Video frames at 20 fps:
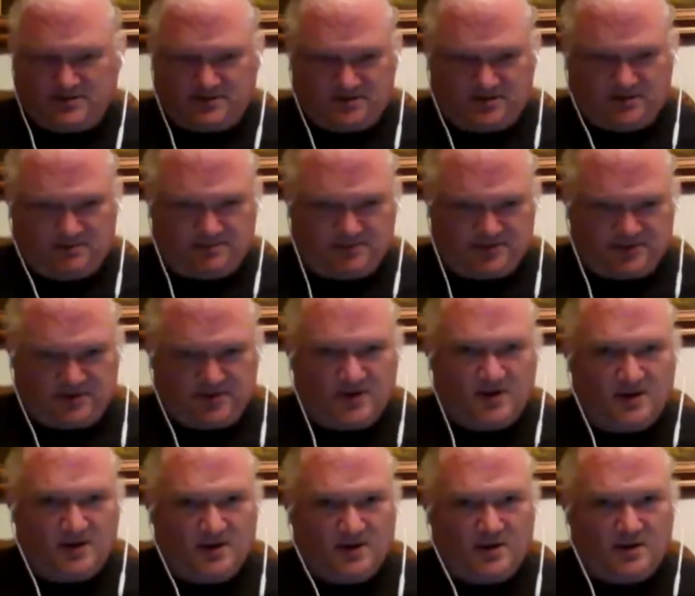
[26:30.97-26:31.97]
Oops.
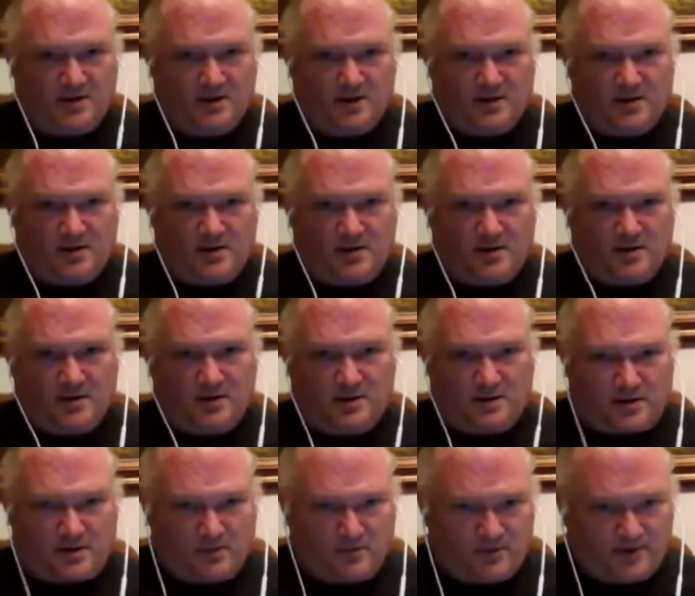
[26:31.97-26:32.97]

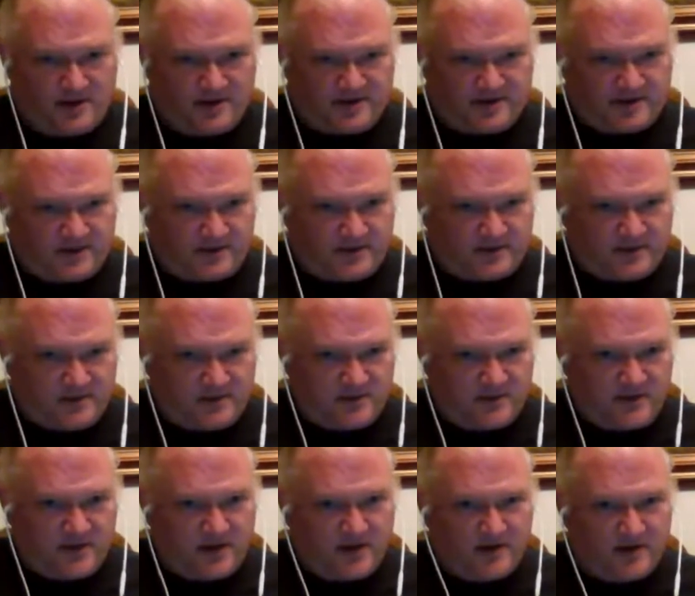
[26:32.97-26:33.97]
What is it?
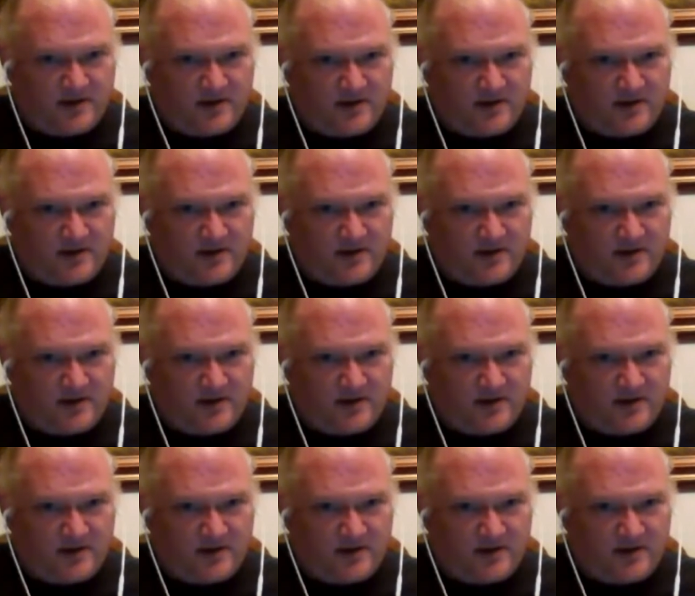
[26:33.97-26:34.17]
Yeah.